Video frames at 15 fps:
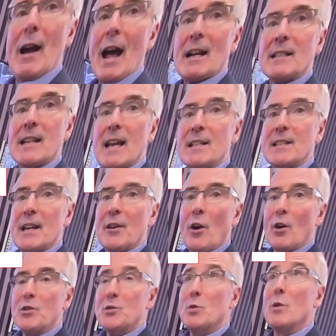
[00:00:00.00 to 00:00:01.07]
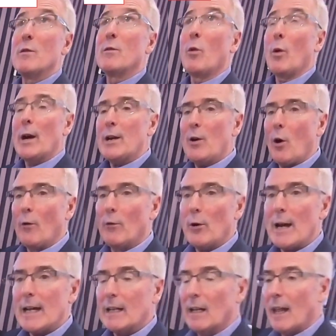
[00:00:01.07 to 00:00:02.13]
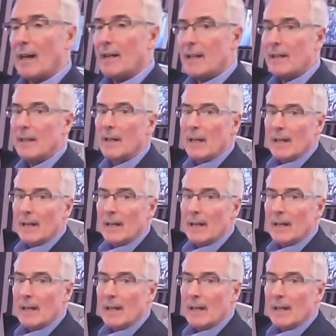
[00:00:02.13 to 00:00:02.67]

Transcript: access and also avoid overhead lighting